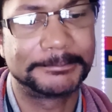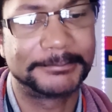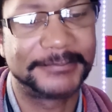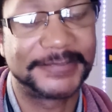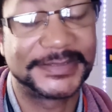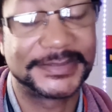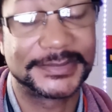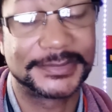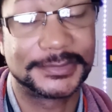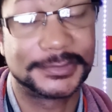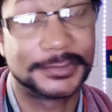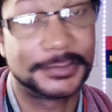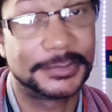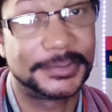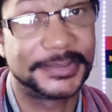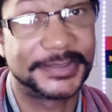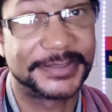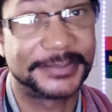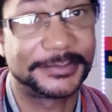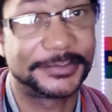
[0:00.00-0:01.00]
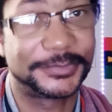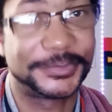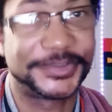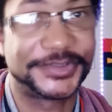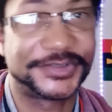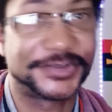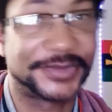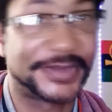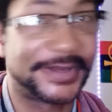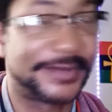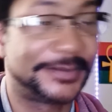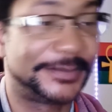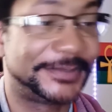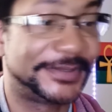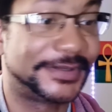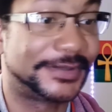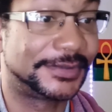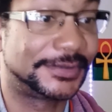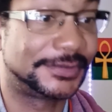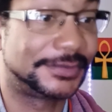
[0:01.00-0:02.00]
It's a global empire. We try to be
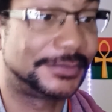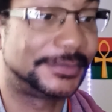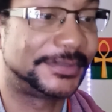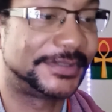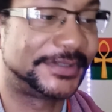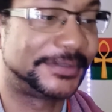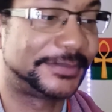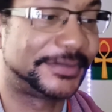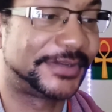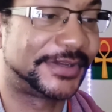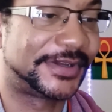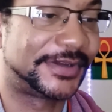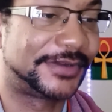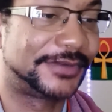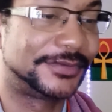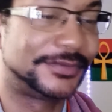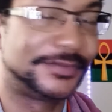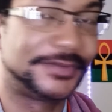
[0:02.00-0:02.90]
a global empire.